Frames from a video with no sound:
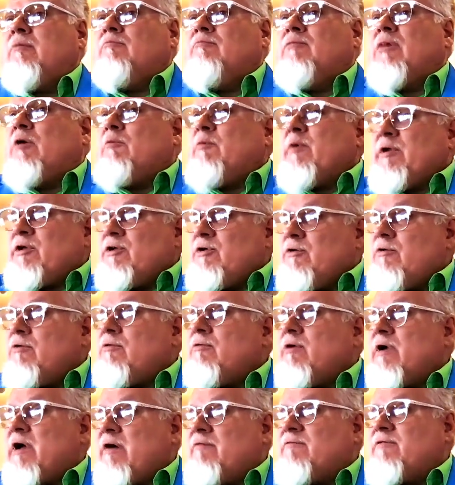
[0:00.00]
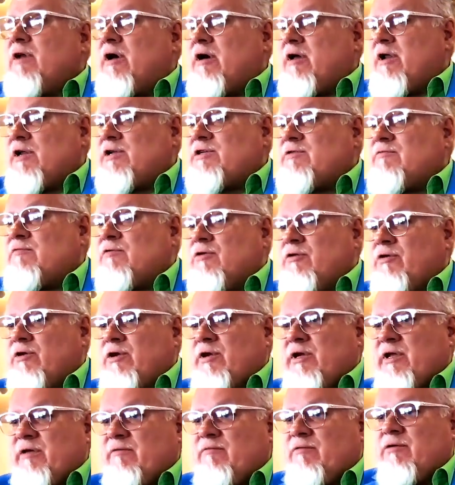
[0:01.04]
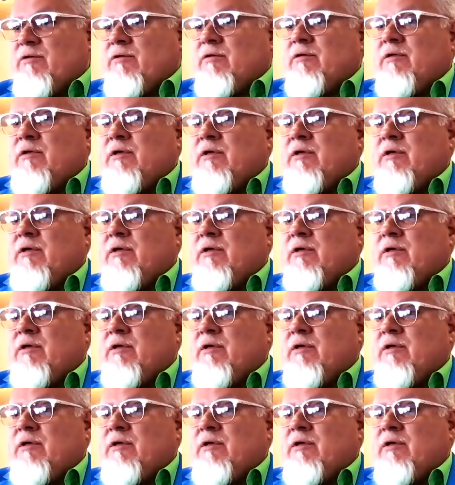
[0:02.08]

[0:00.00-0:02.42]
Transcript: But we do have knowledge of good and evil.